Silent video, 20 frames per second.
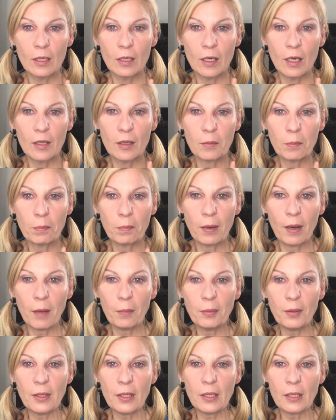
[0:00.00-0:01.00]
And the
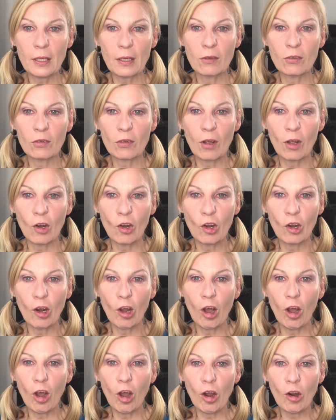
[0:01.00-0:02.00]
puppy gets a
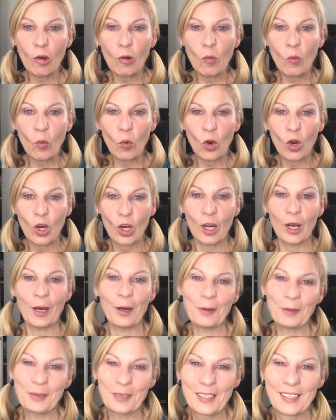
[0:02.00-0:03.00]
long
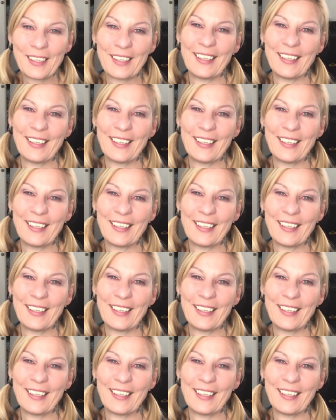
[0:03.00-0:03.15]
workout.